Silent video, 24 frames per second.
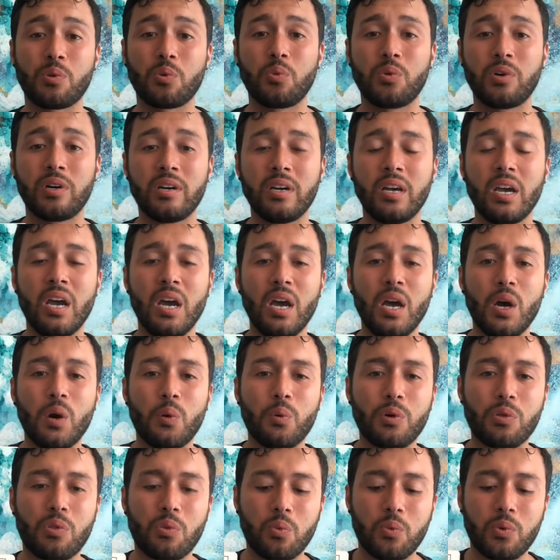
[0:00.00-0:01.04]
with what,
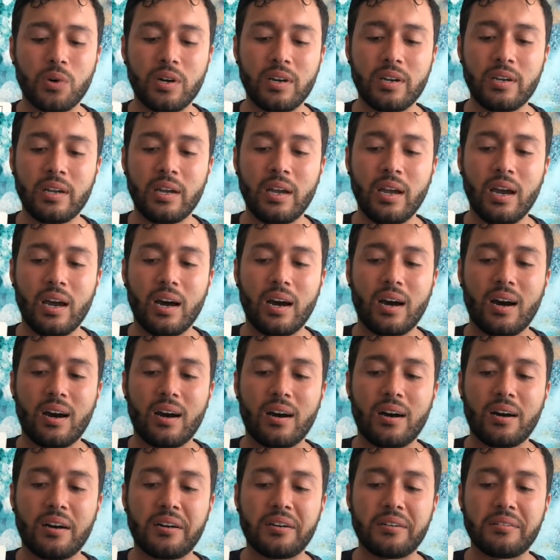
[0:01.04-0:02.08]
with what
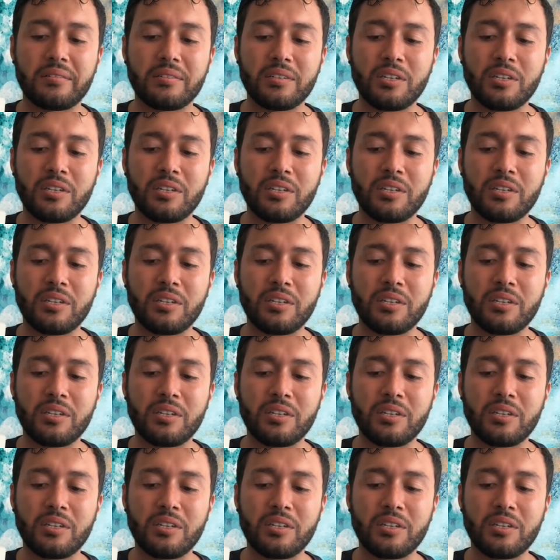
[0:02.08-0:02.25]
uh,